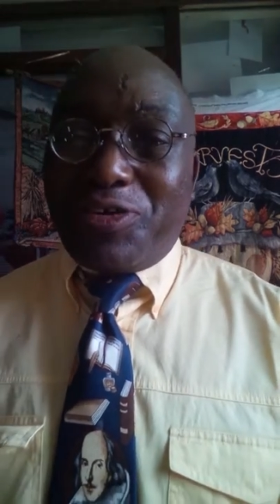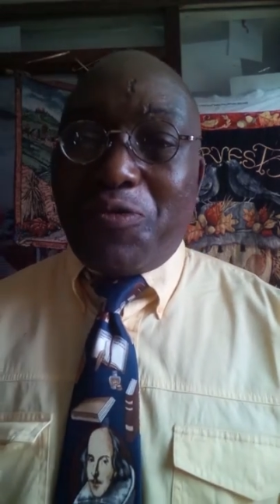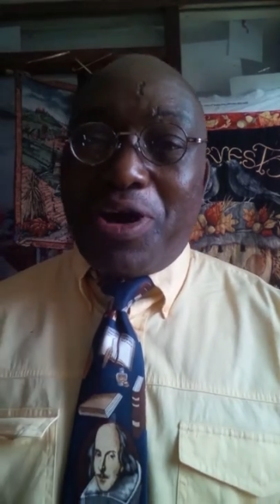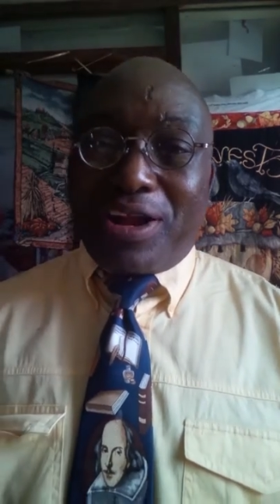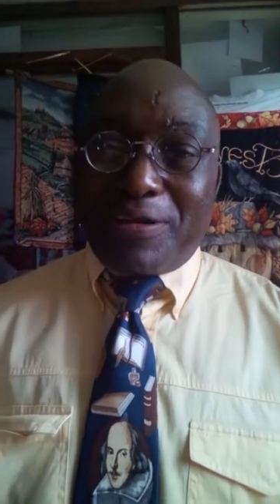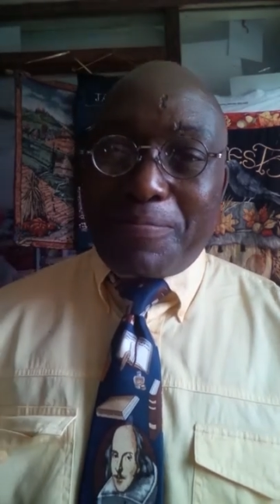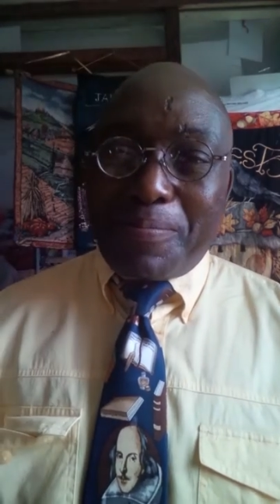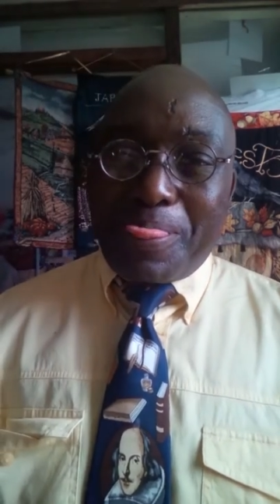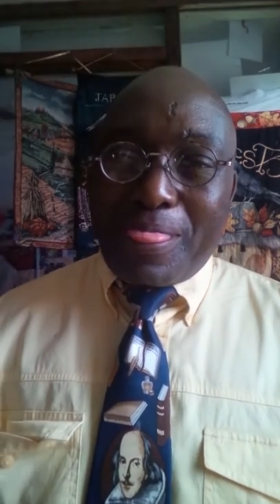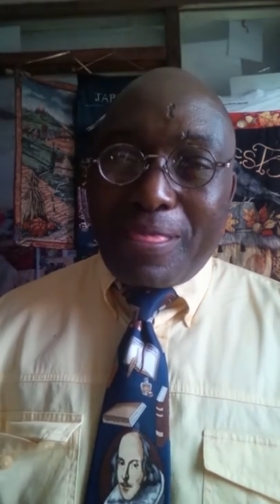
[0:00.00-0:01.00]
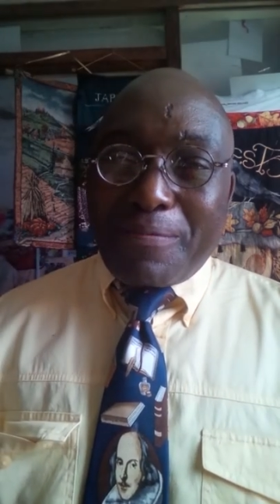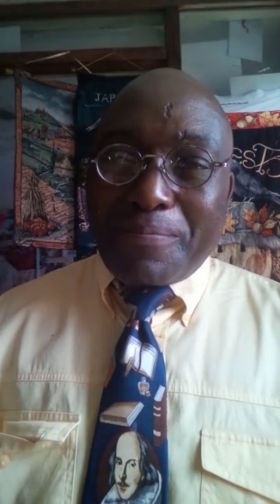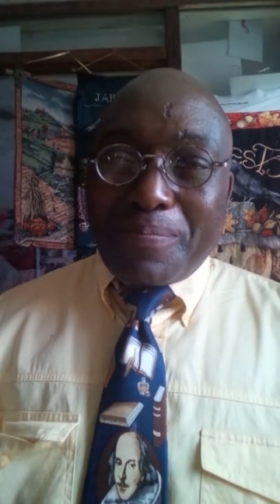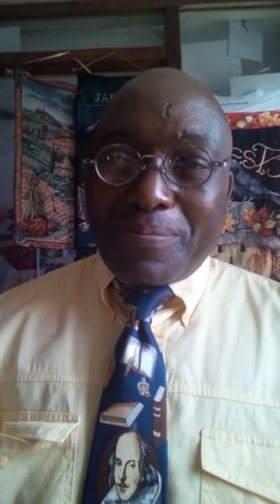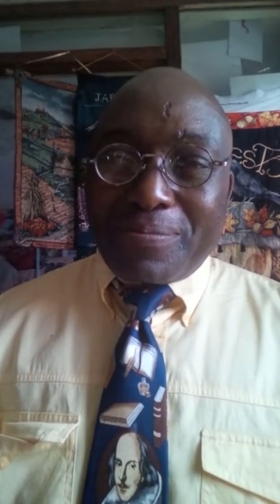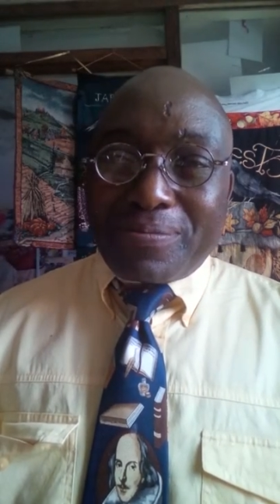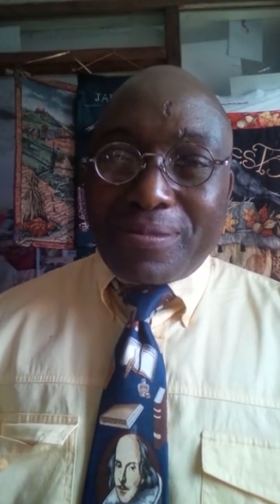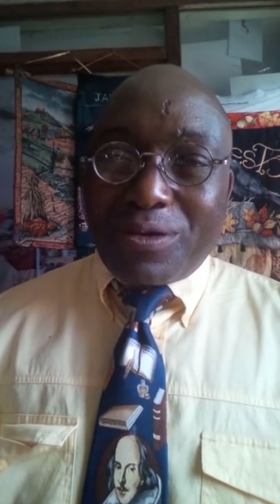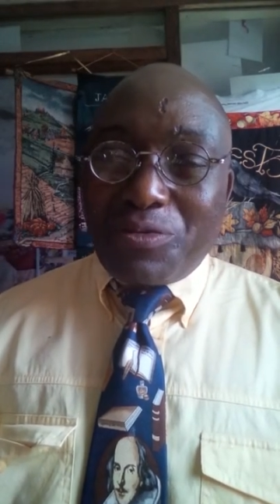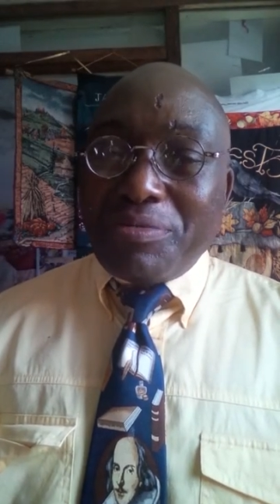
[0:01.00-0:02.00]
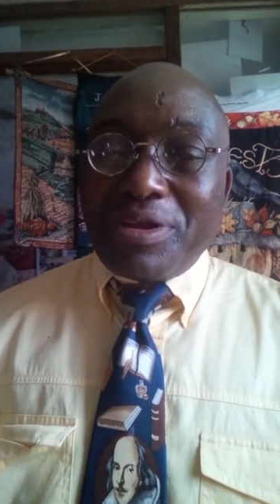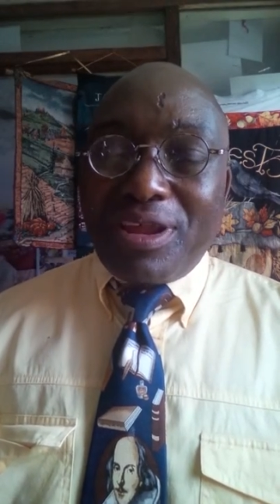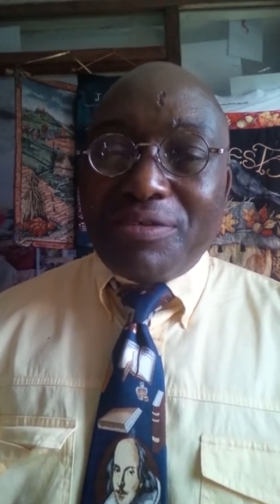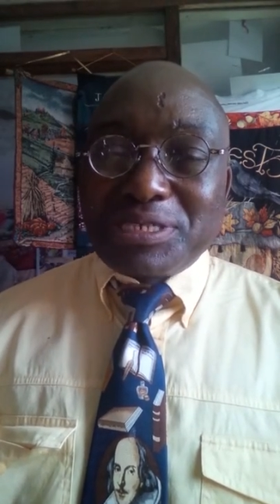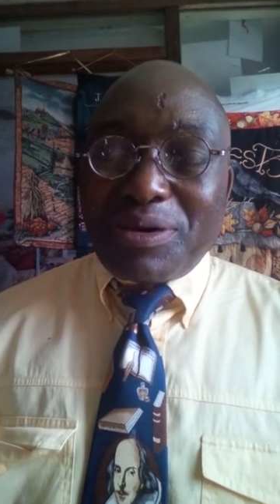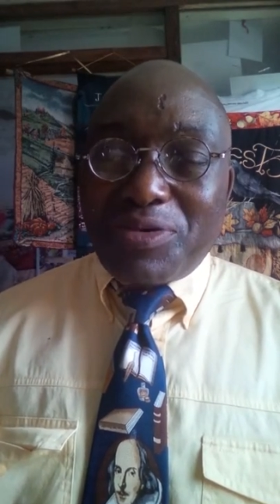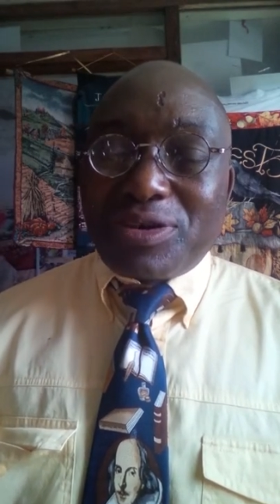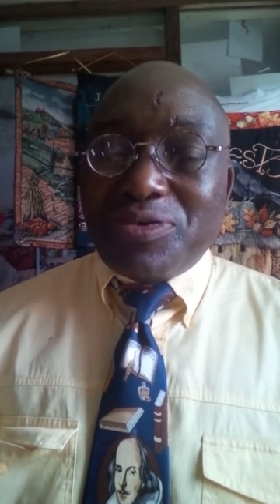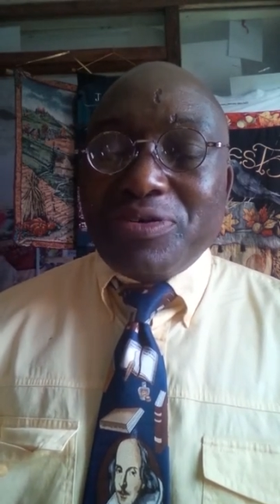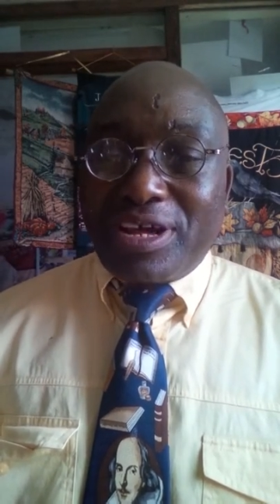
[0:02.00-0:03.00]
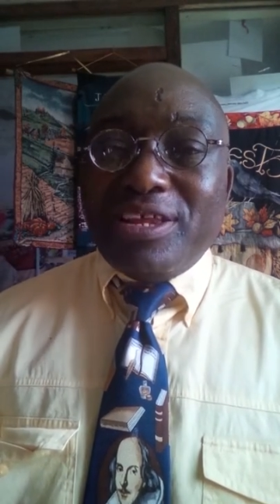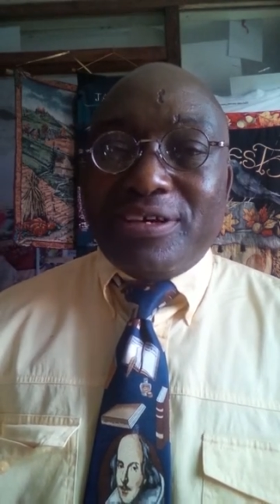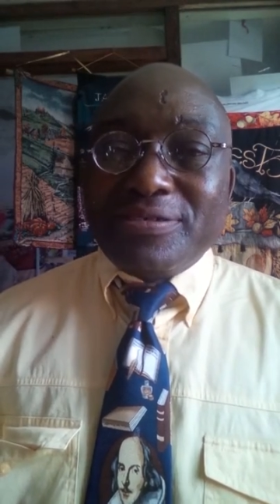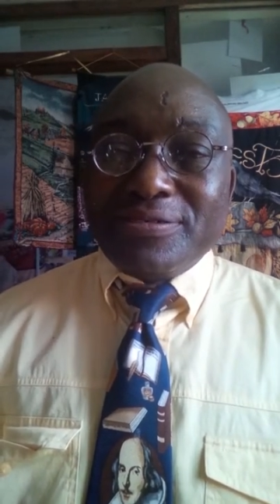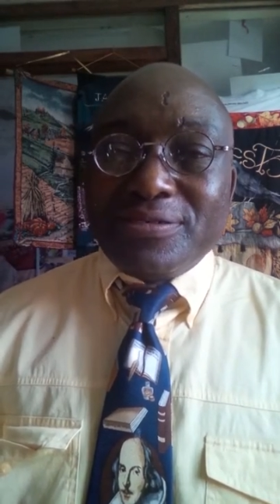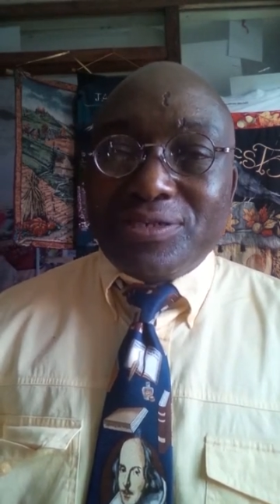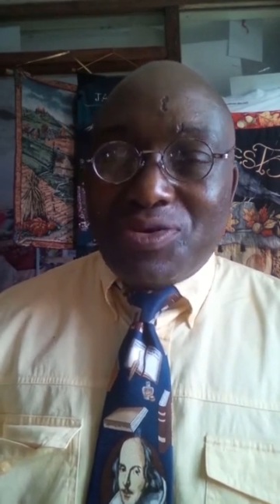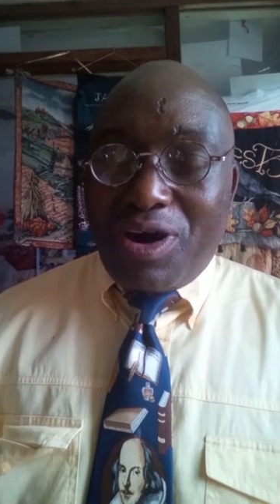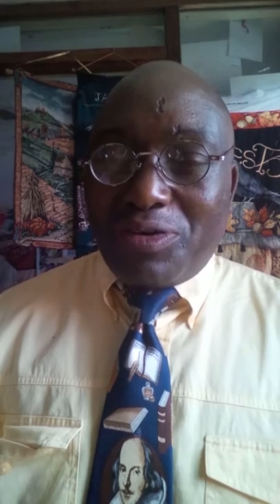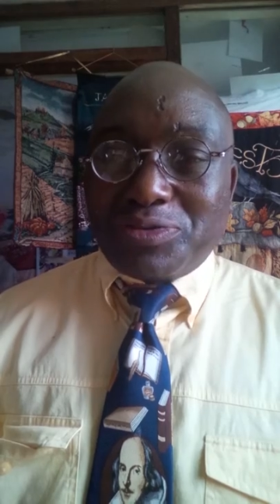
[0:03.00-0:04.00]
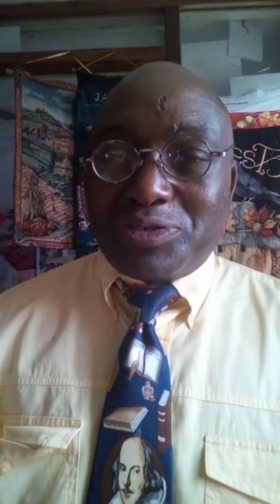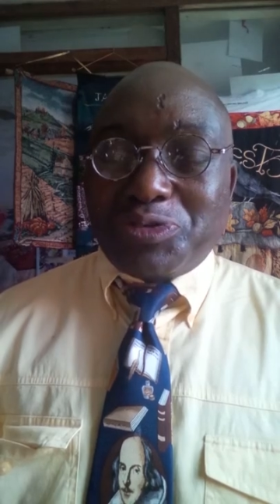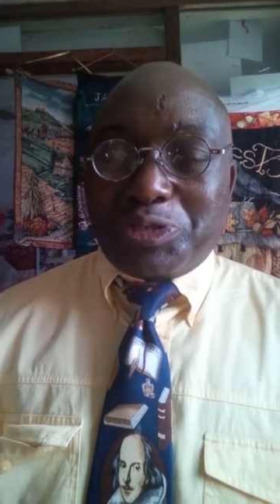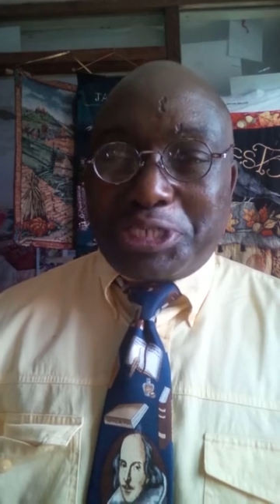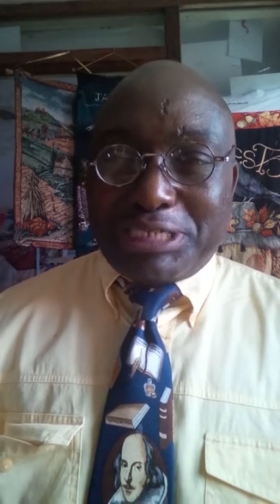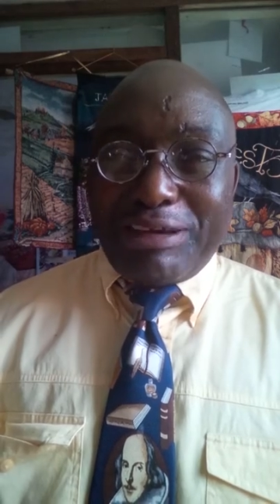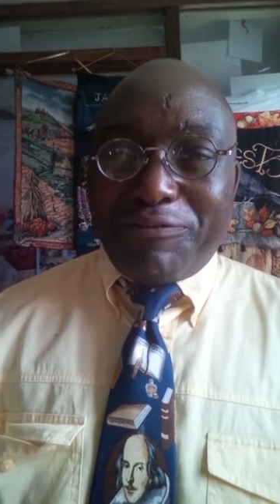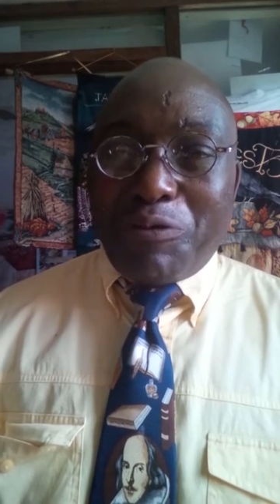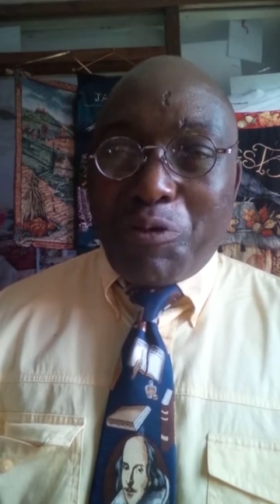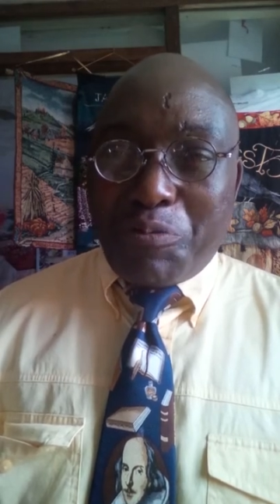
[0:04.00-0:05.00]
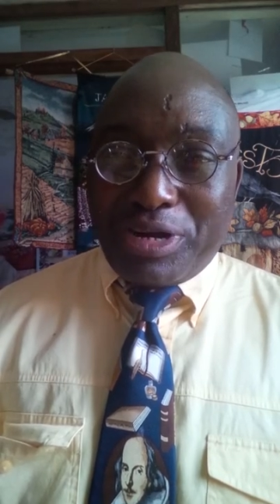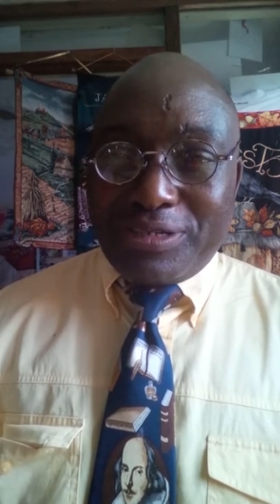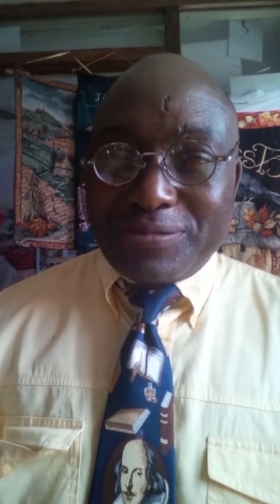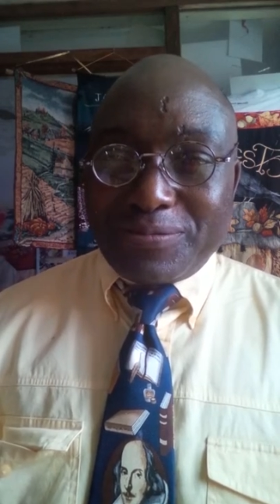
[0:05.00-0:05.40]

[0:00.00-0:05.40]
You know what? Women love someone who really know how to save a woman.